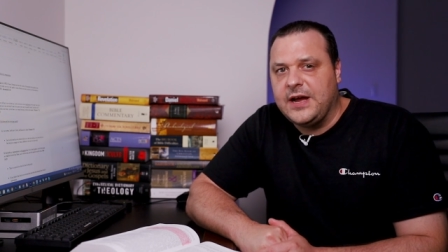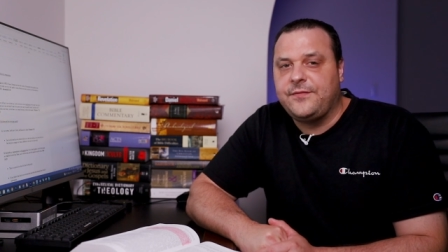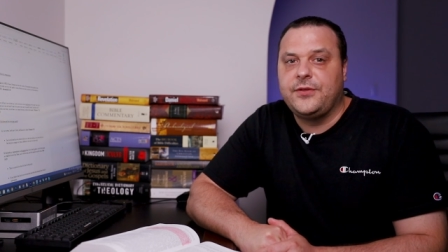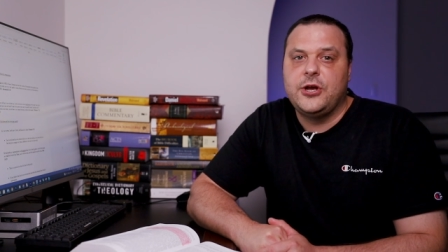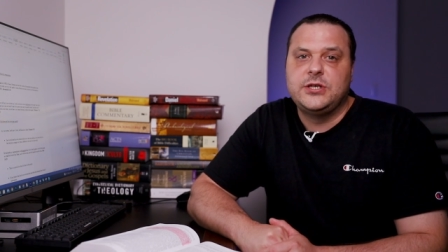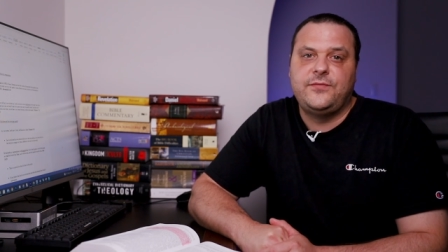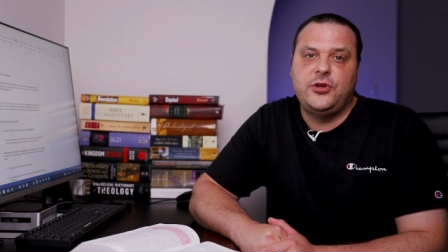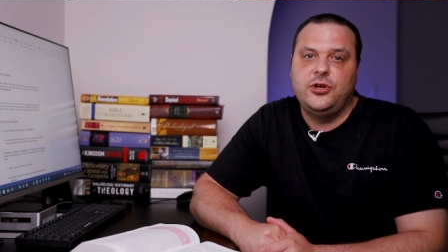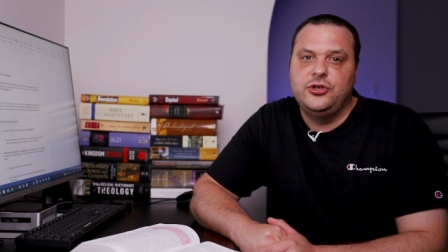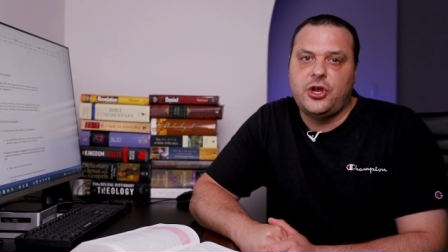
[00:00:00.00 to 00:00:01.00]
Now, for those of
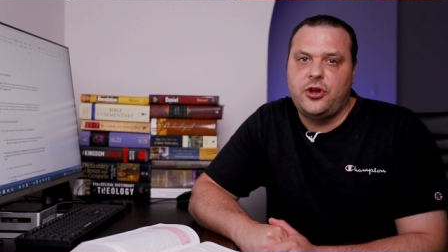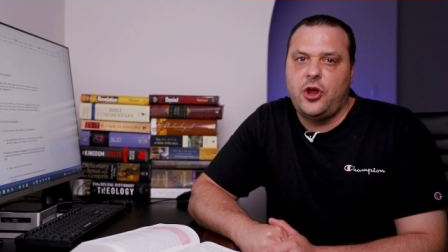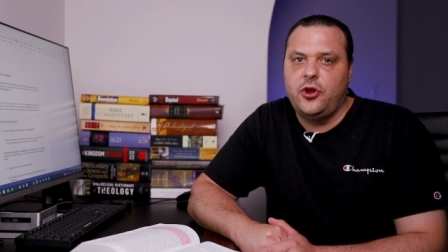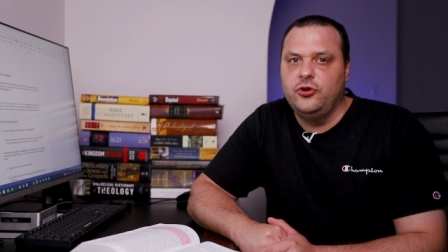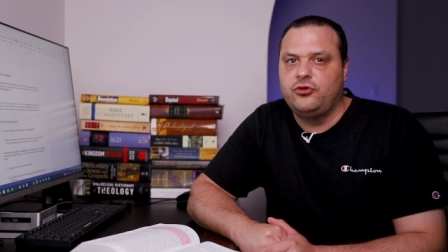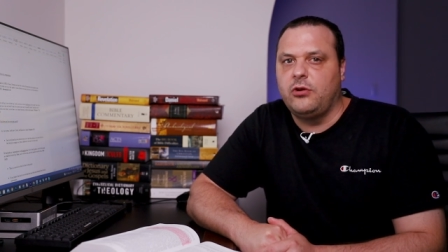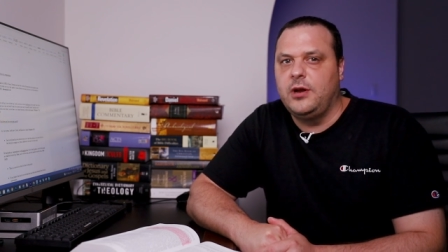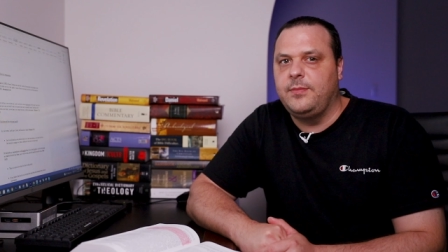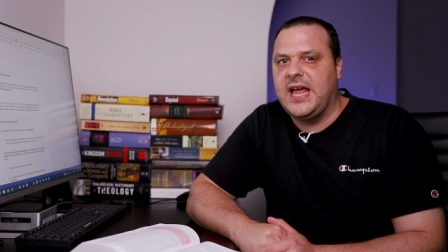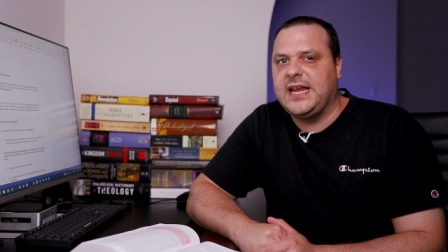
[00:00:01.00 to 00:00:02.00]
you who don't know who
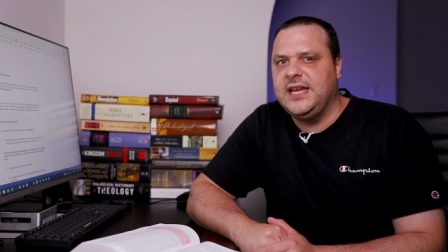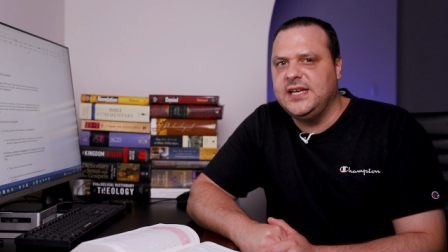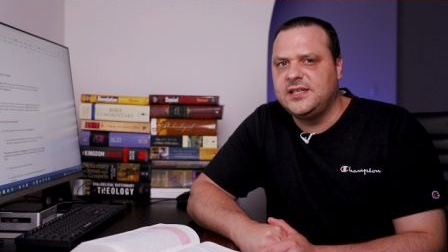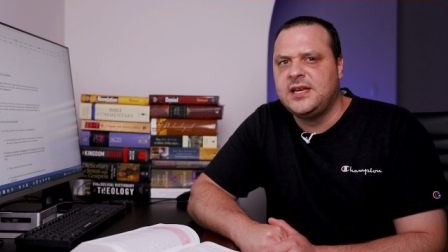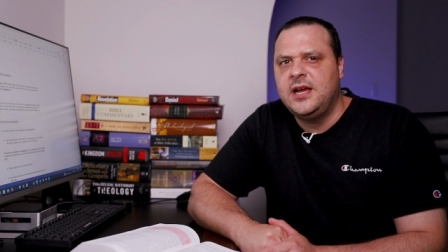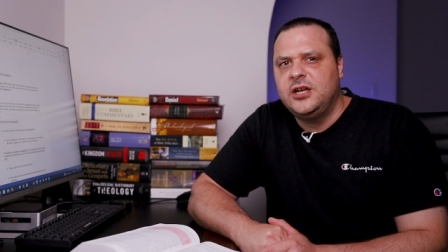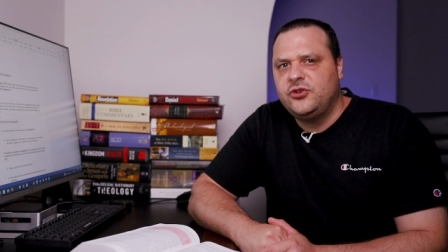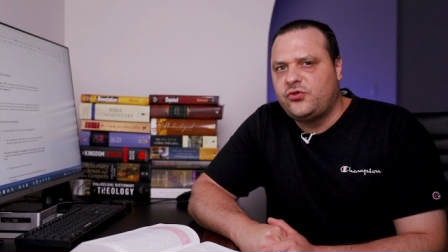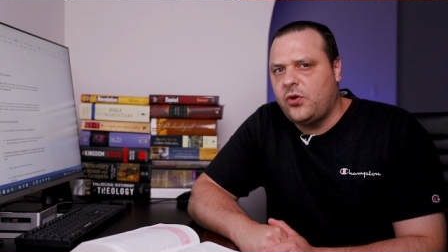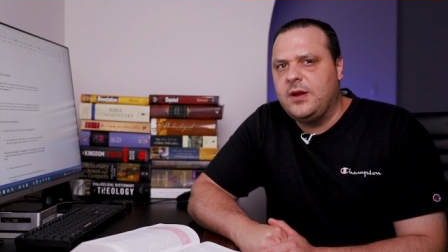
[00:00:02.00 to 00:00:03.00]
Troy Black is,
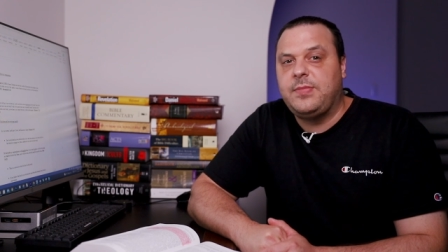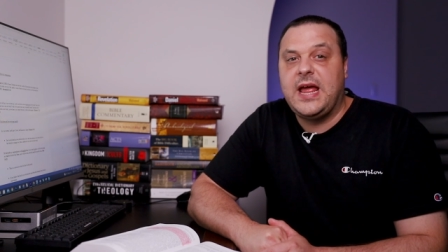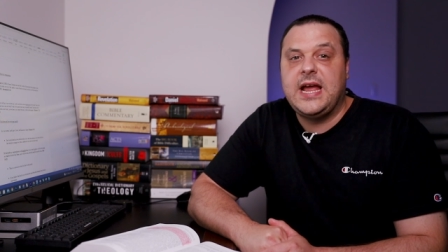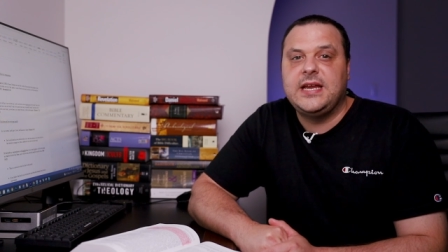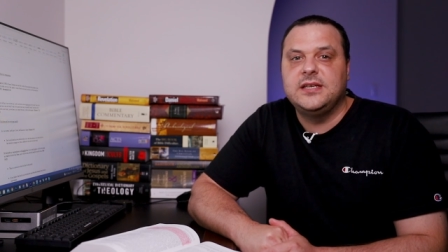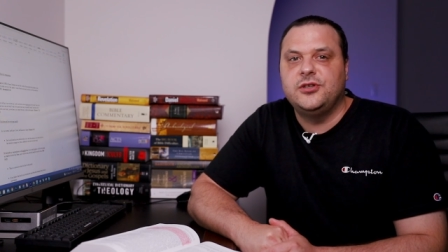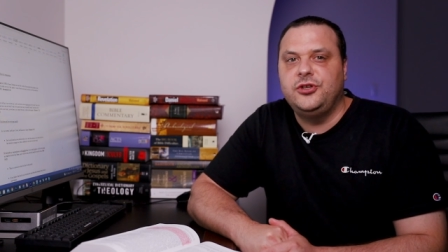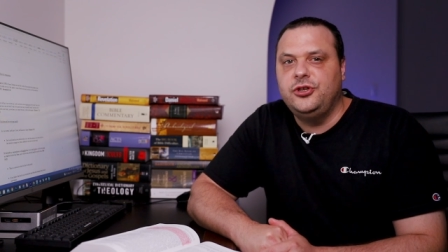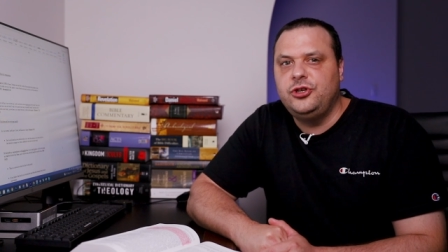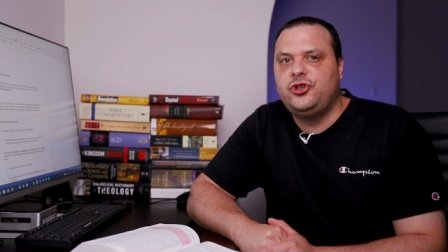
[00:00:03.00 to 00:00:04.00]
Troy Black is a
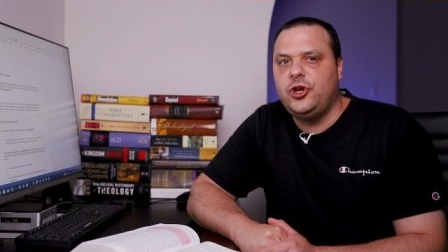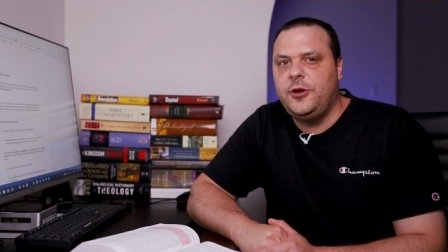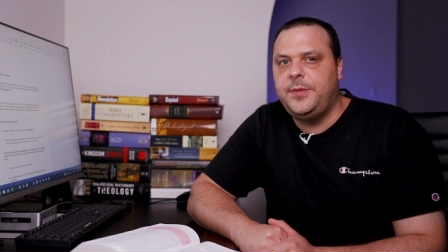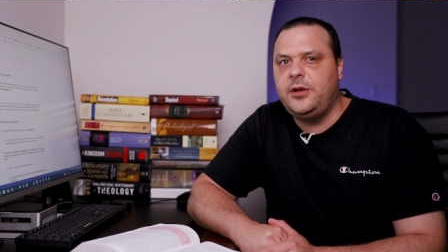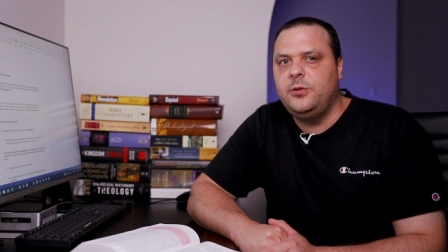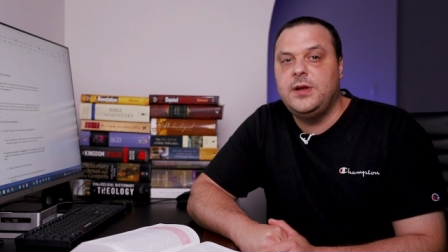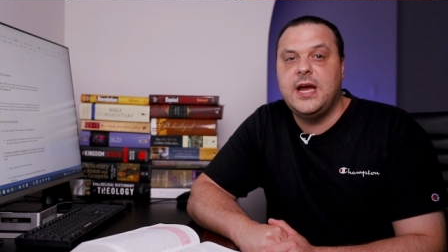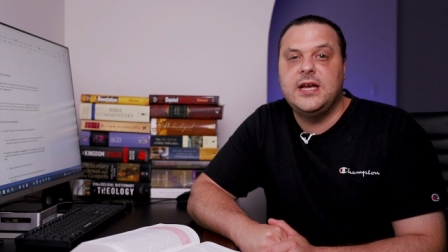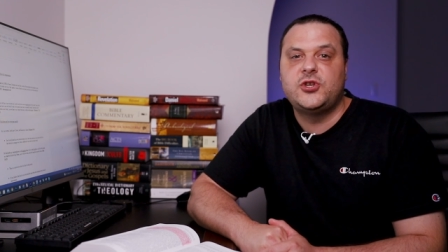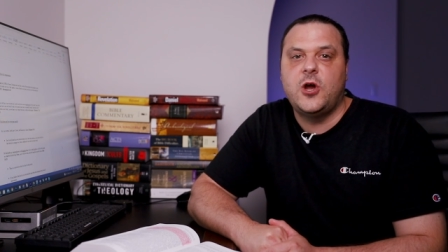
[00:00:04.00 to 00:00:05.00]
YouTuber who
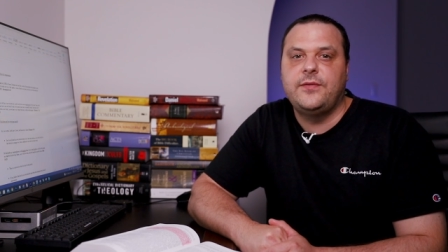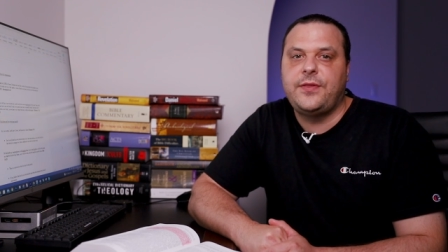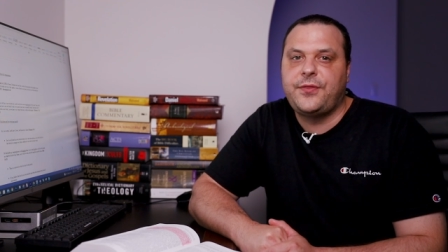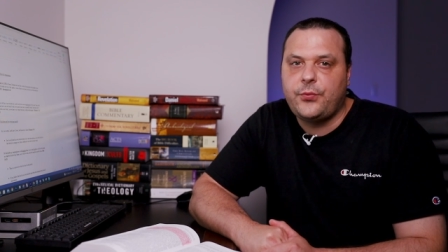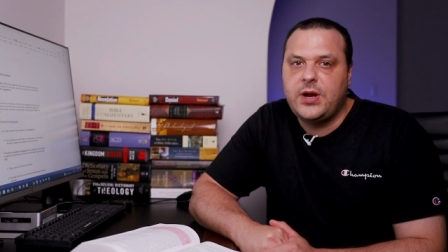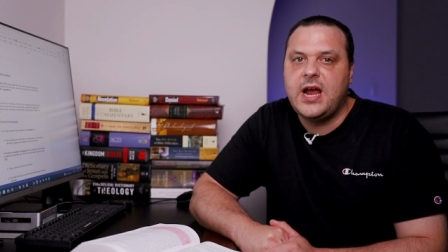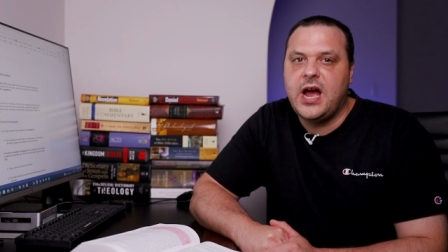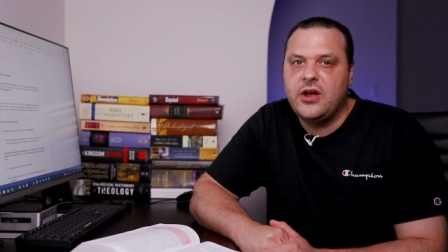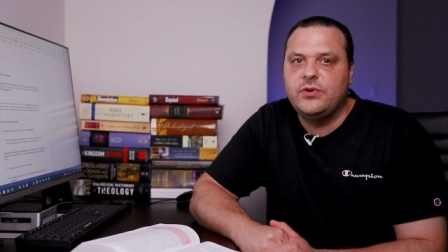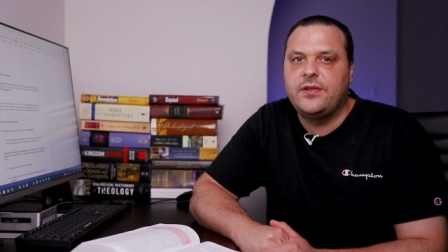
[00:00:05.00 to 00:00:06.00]
has over
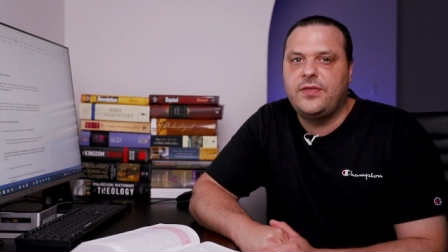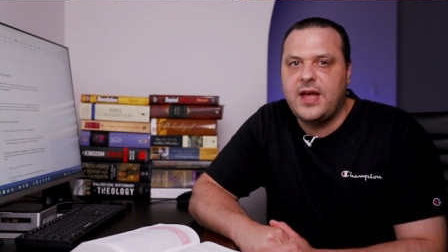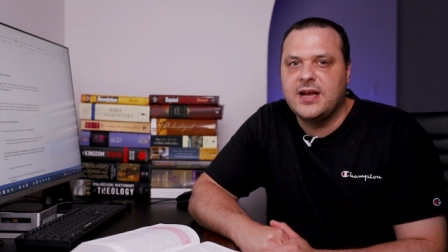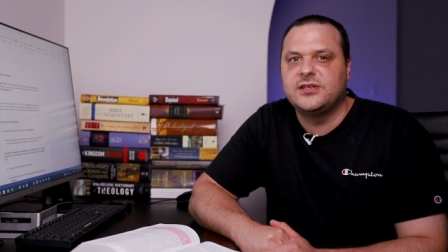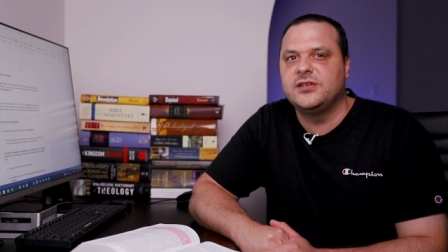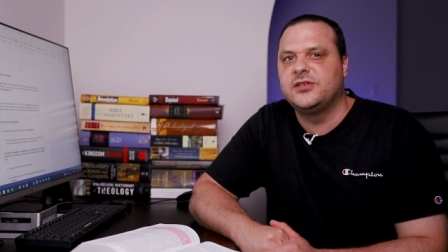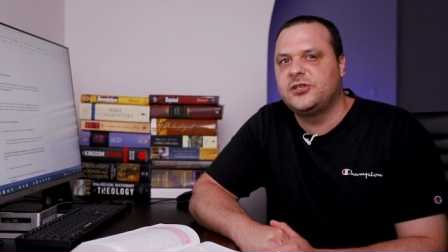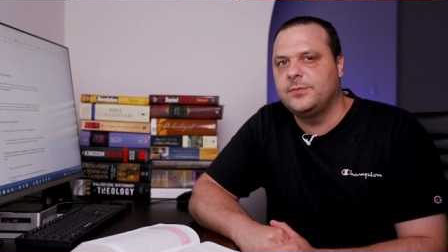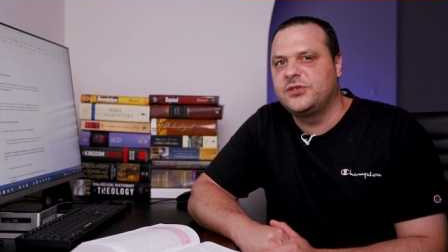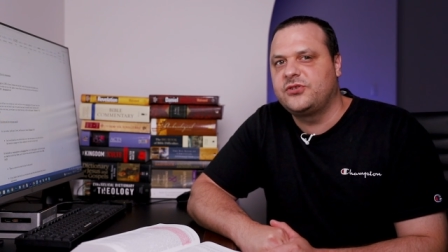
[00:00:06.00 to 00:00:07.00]
300,000
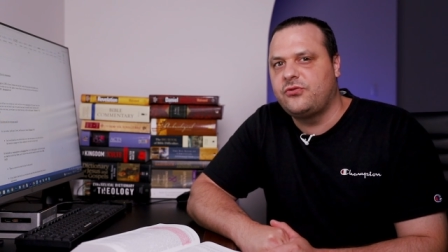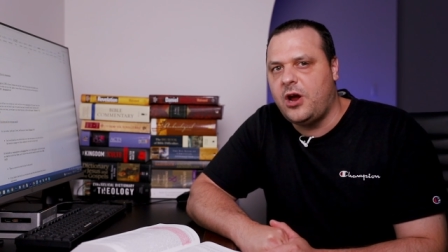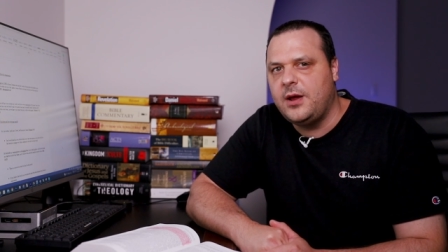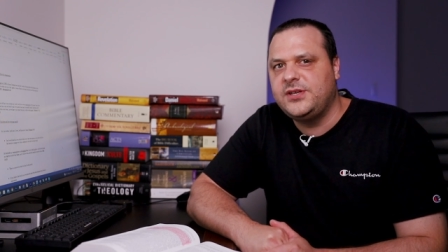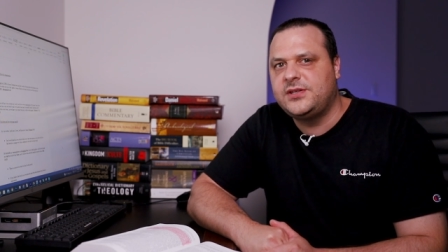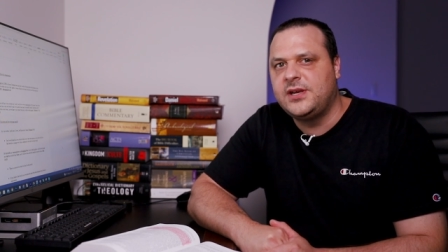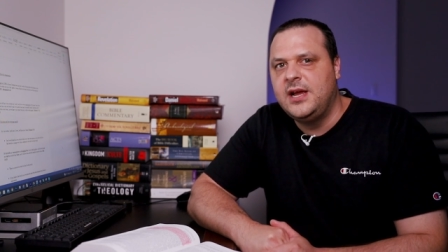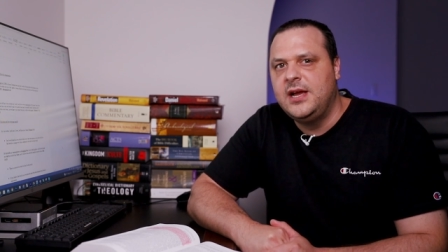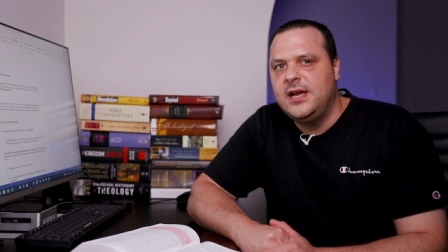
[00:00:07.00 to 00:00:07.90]
subscribers,